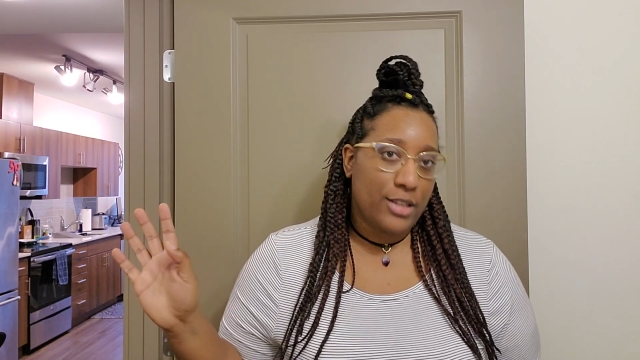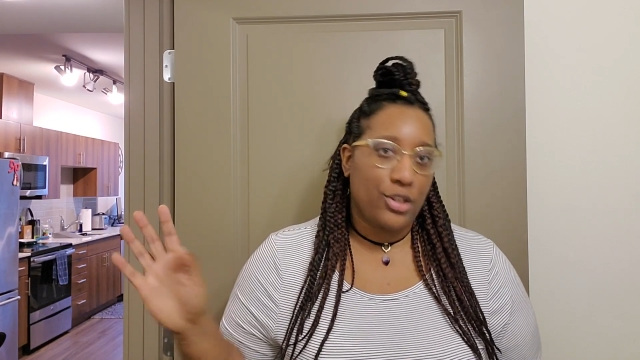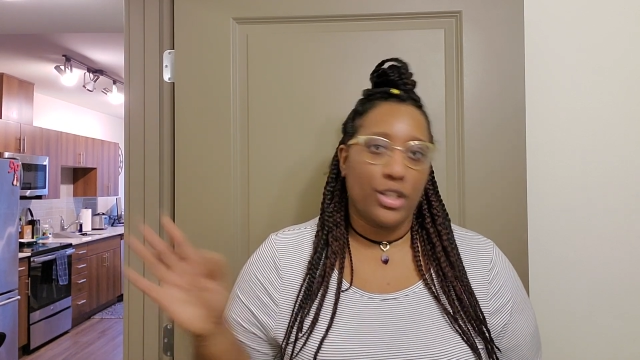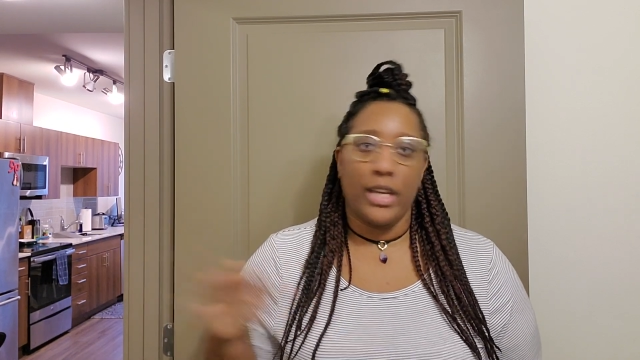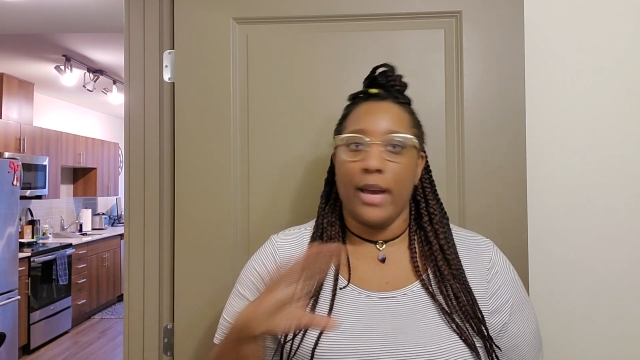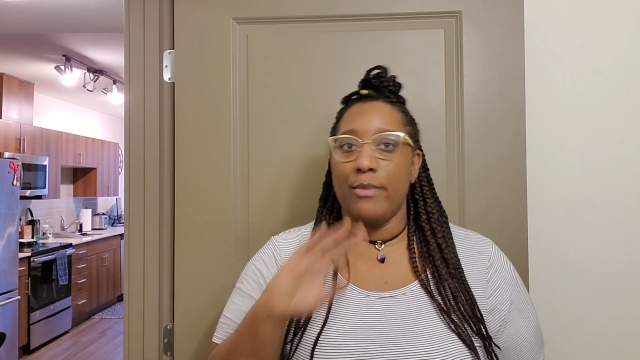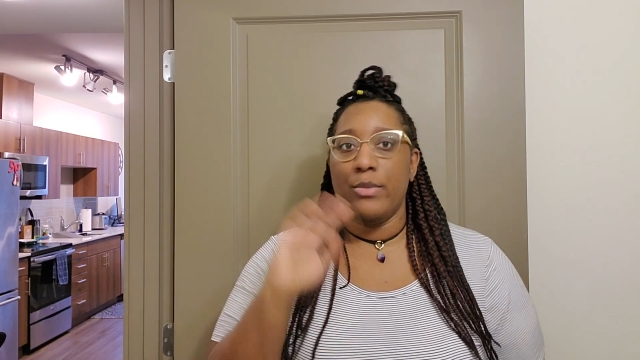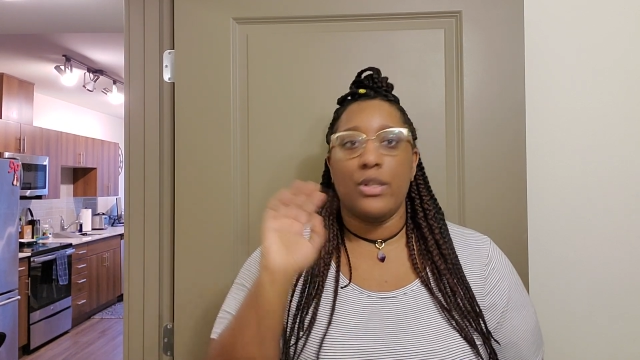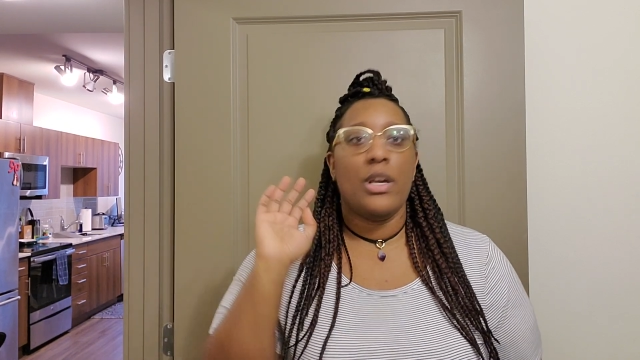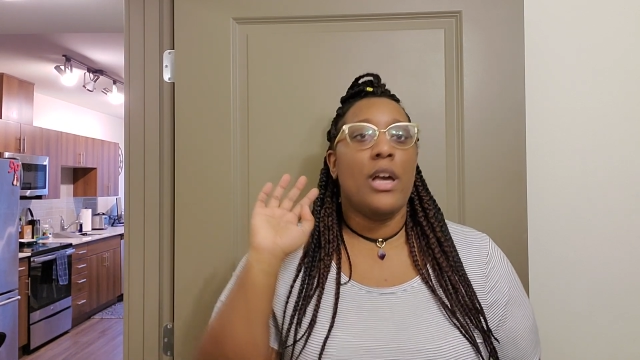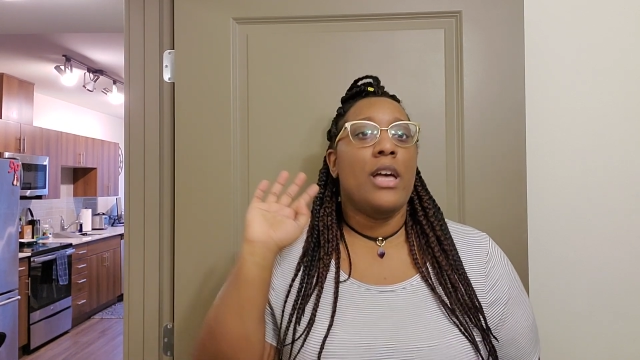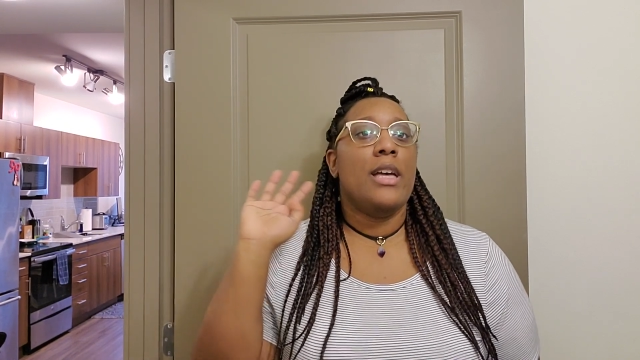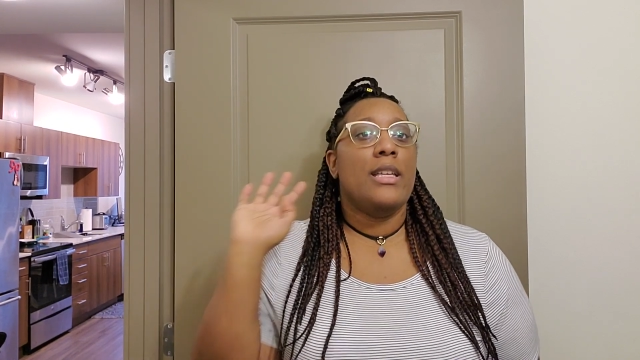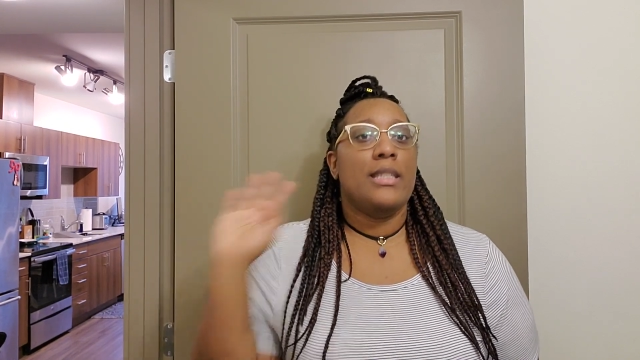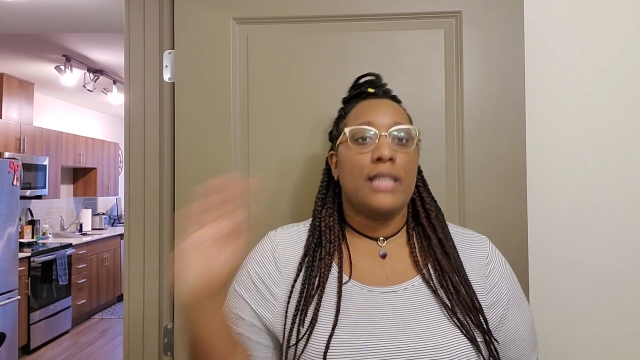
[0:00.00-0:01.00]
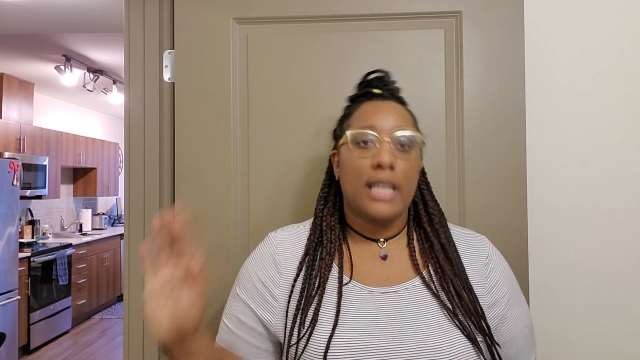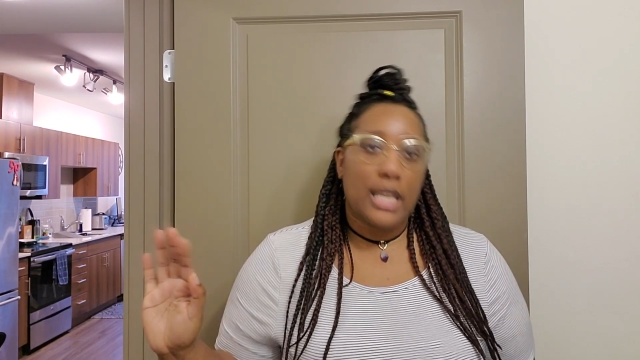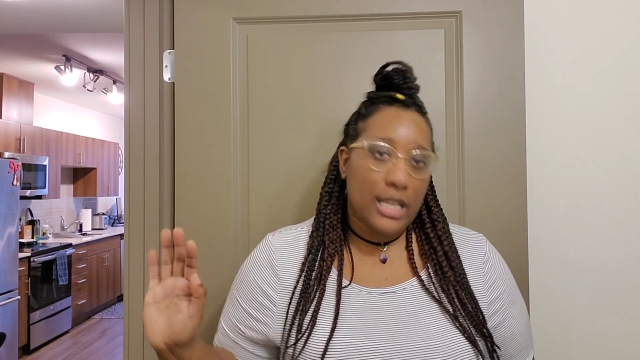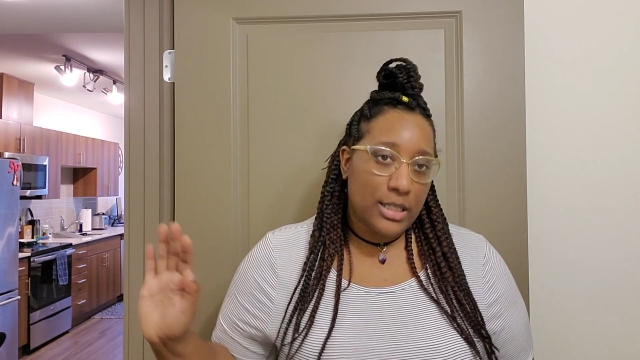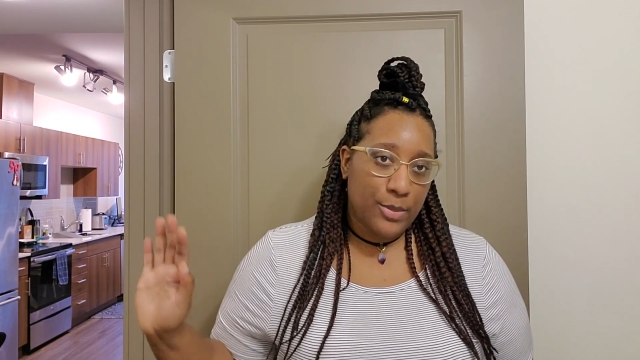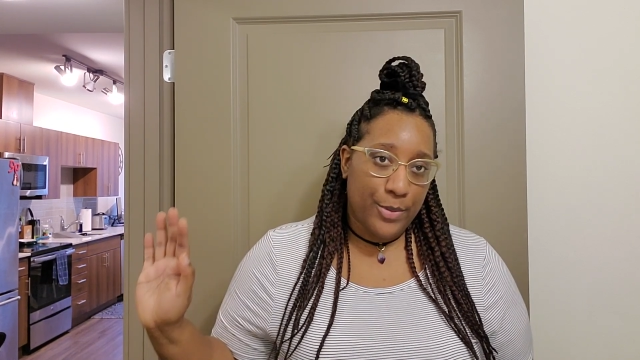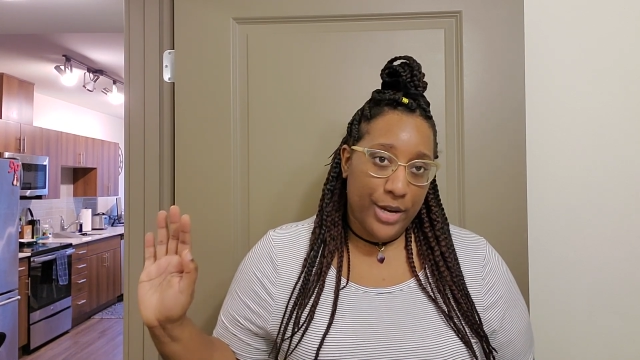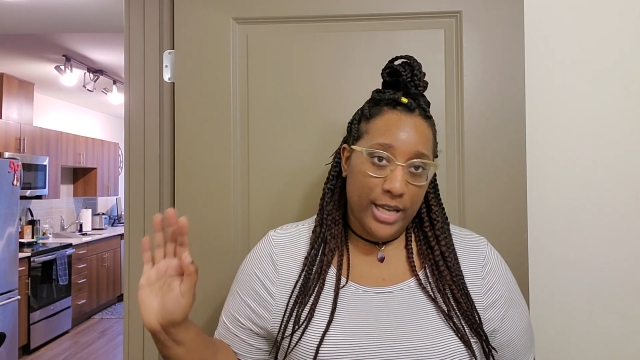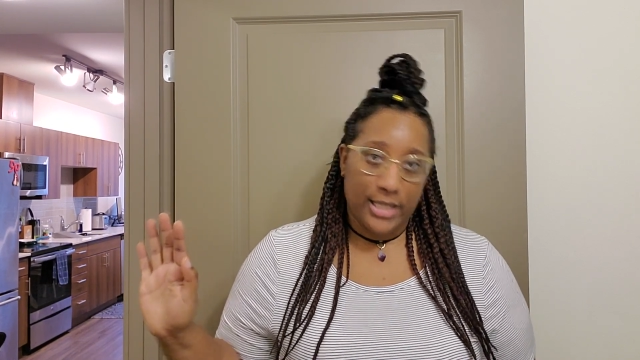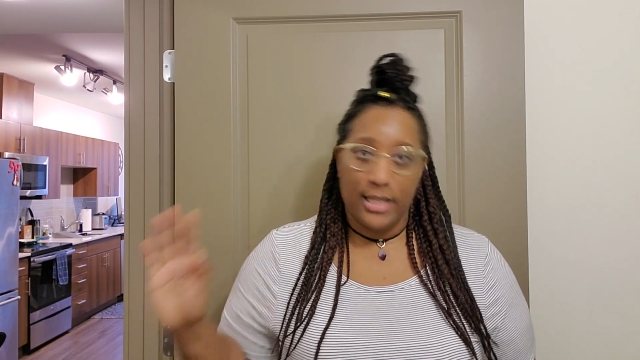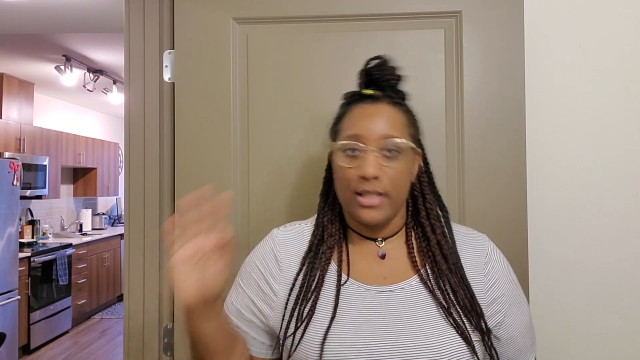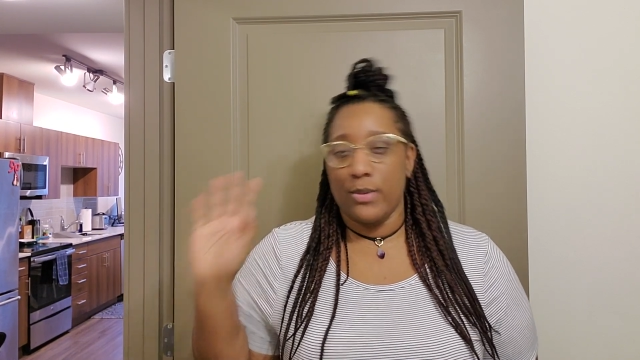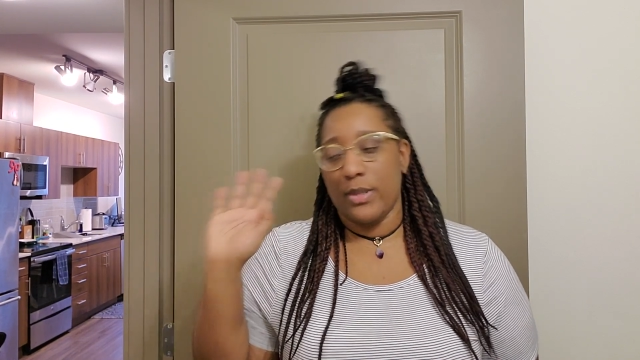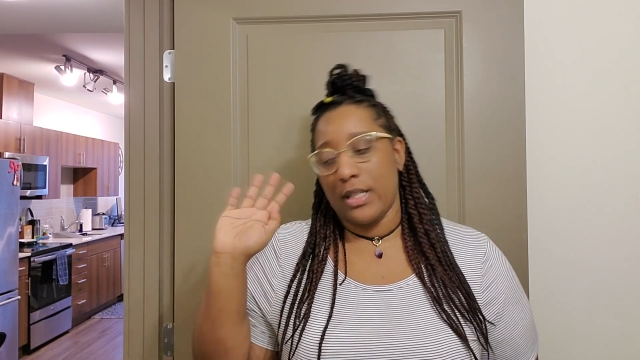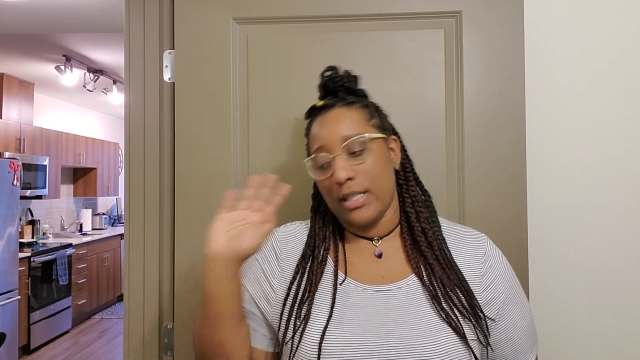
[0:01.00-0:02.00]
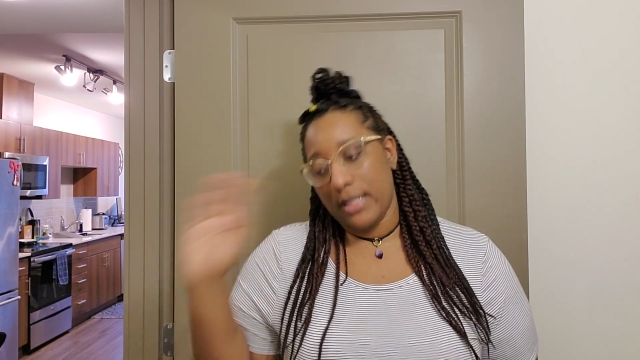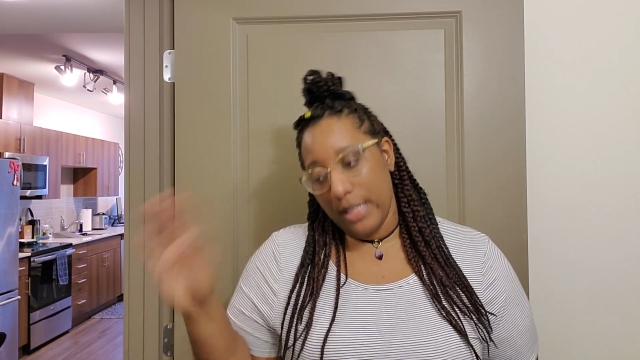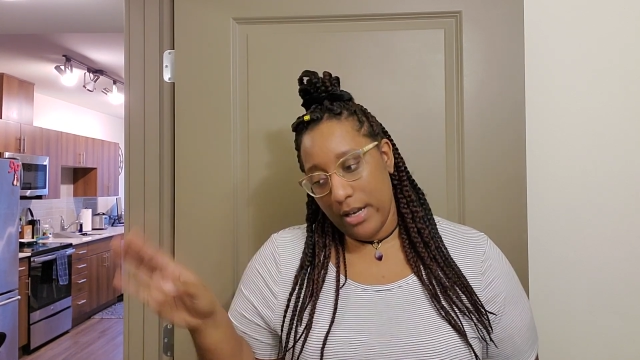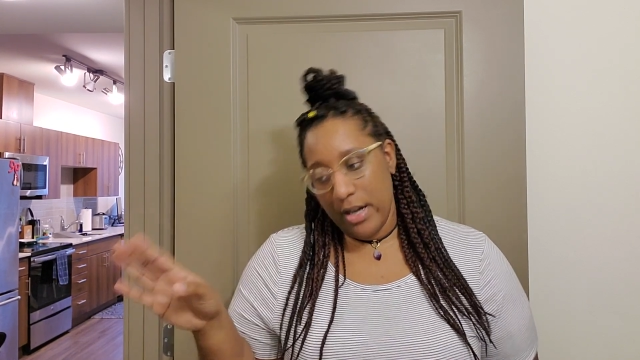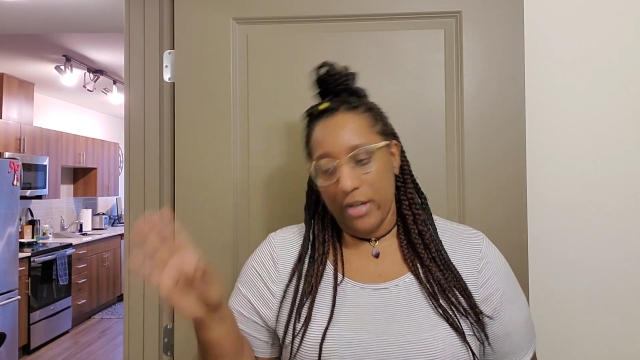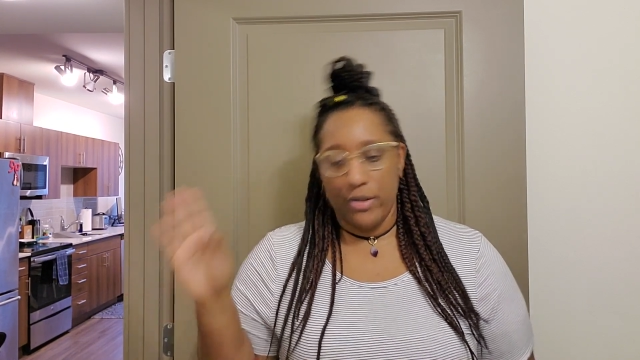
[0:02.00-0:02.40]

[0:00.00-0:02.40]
She kept singing its praises, was like, Sarah,